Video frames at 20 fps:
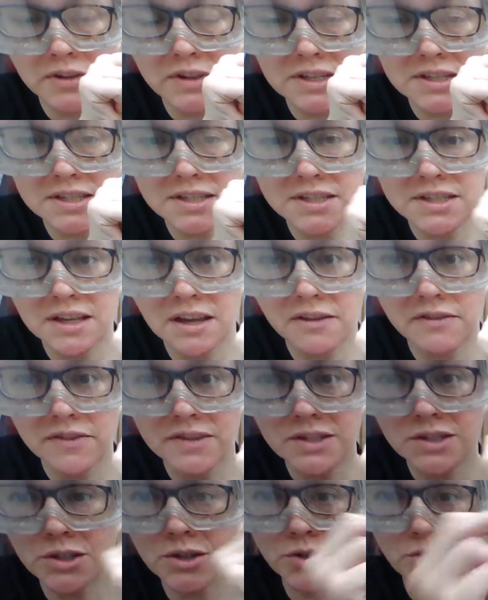this is a
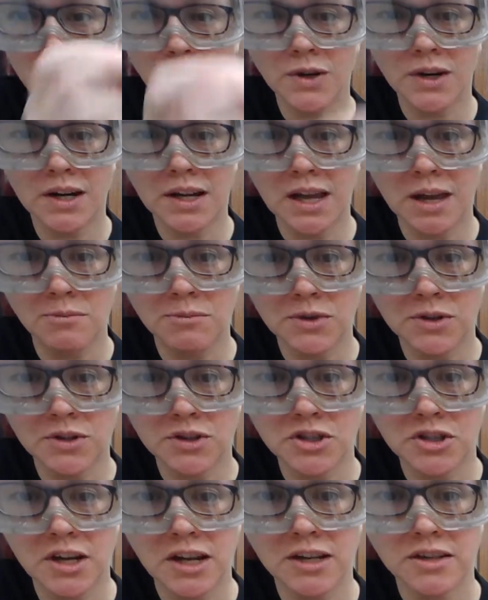physical or a chemical
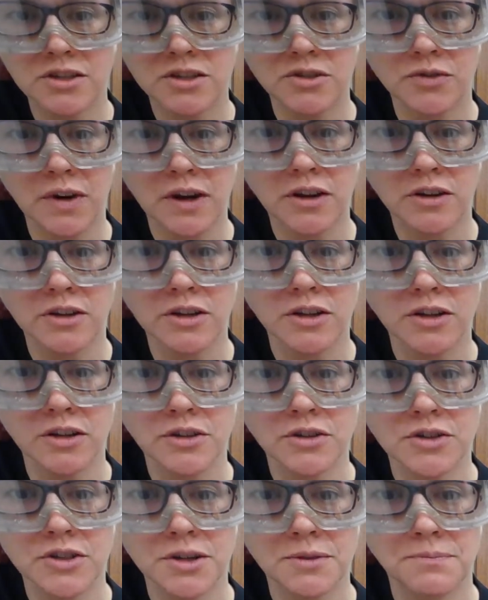change and write your
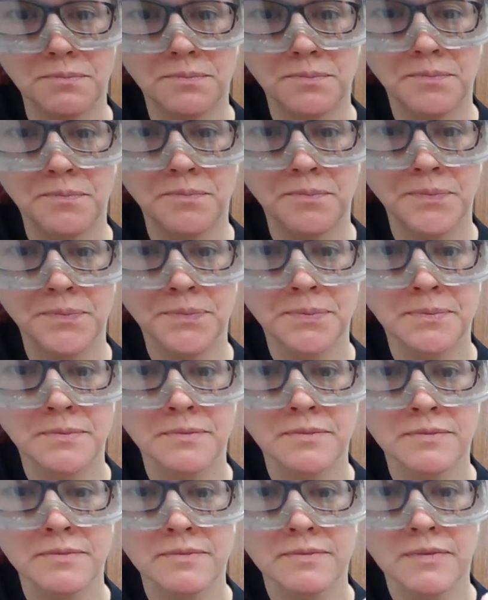conclusion.
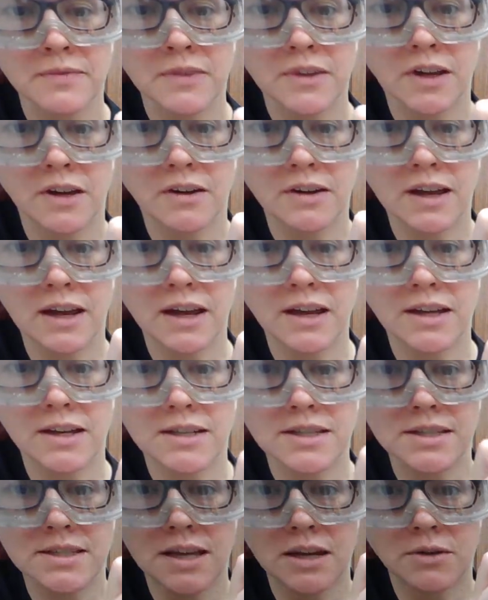Okay, in
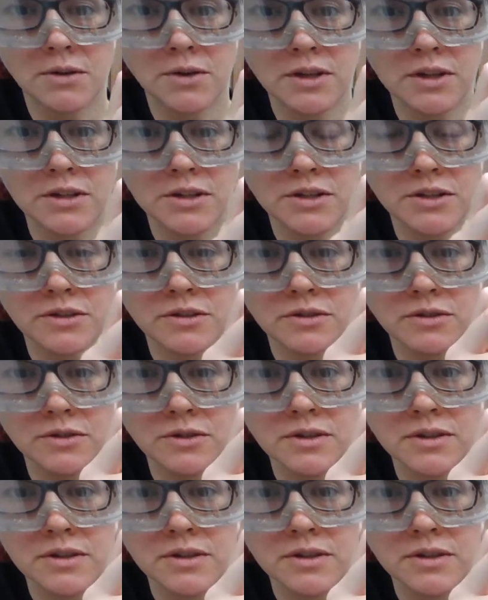a sec we're going to do